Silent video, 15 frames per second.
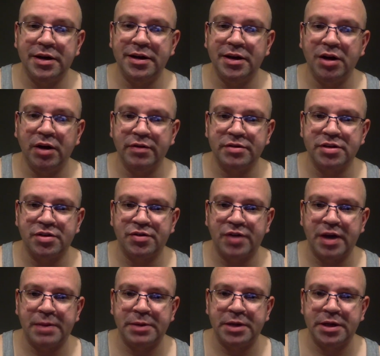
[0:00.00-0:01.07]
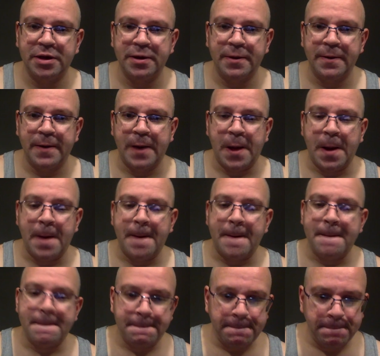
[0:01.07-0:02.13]
he loves his family.
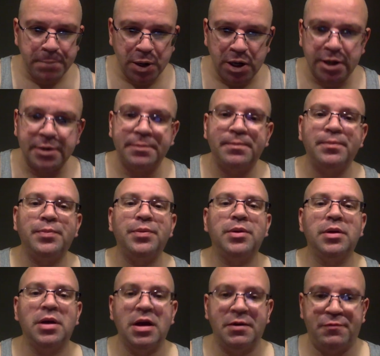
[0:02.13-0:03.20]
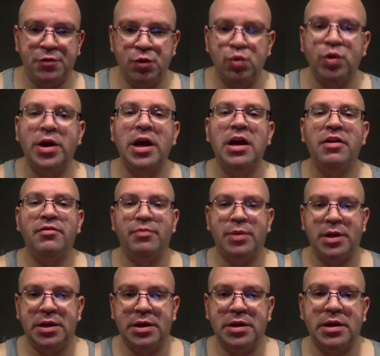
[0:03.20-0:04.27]
But if you gave
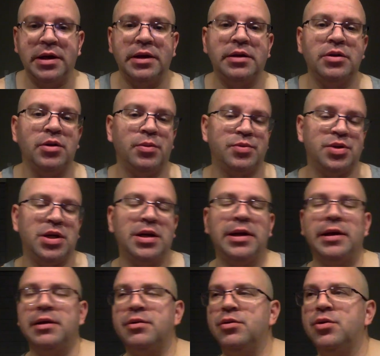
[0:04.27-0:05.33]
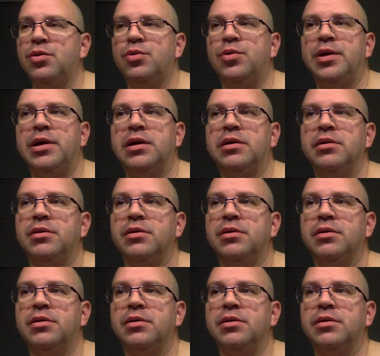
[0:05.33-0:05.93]
me like you know what I'm saying like you know, like